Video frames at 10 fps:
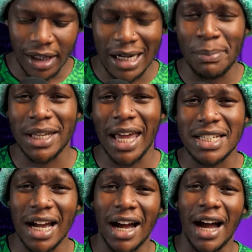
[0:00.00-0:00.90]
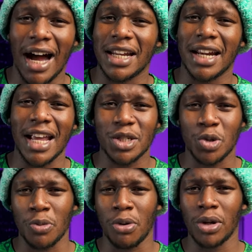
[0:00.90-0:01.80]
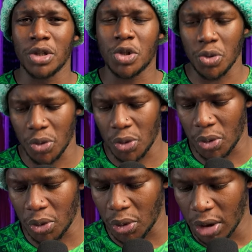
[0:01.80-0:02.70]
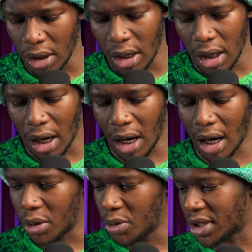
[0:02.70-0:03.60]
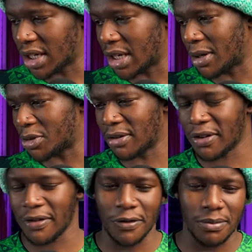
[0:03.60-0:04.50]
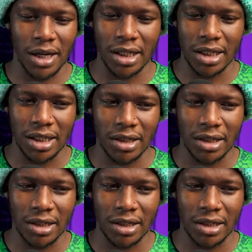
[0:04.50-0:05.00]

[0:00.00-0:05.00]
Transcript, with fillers: Naby Keita had a nice through ball to ah, who's that number twenty-five for Mali?